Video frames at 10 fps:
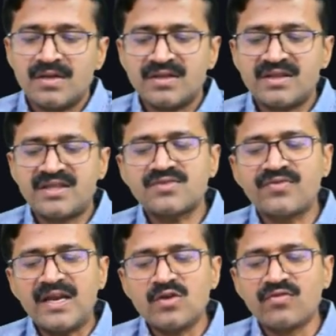This
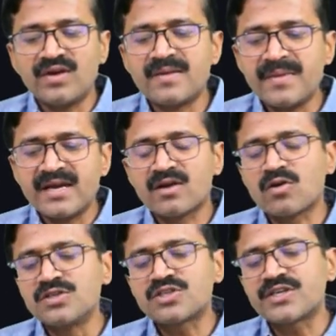value will remain
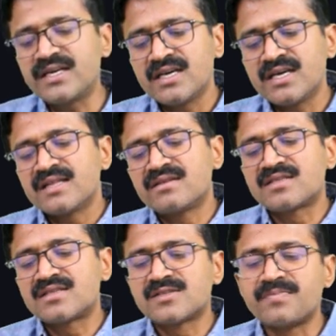constant. This
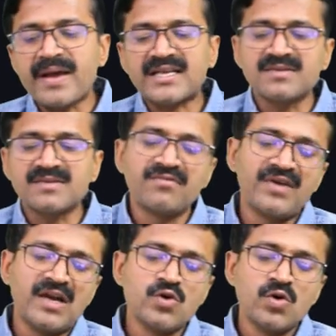is maximum
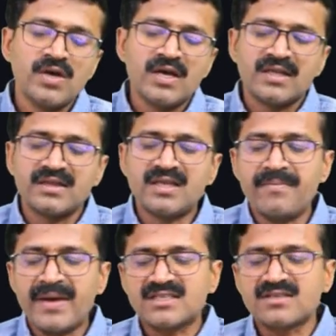value. The
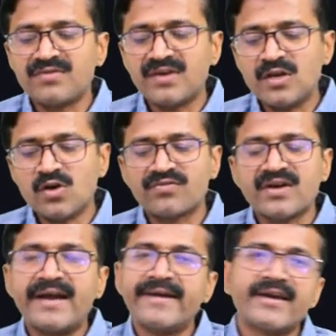maximum value of
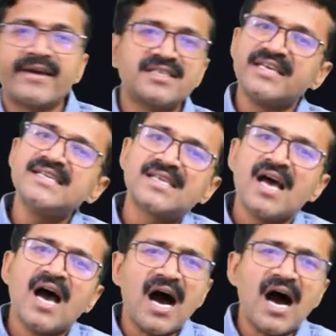kinetic energy is
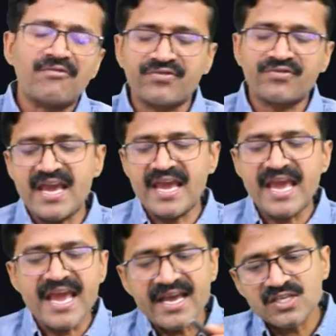half k
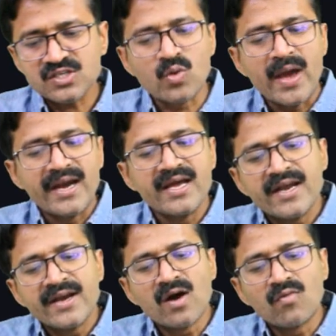a square.
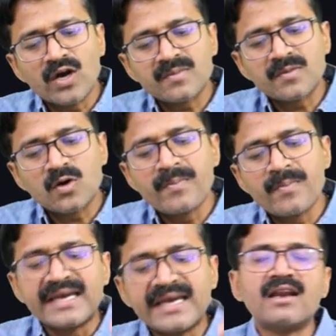Now what about
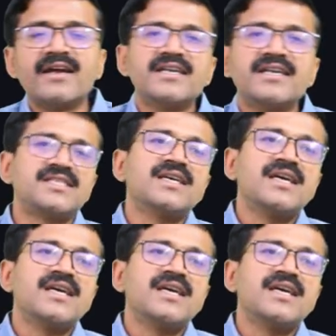mechanical energy?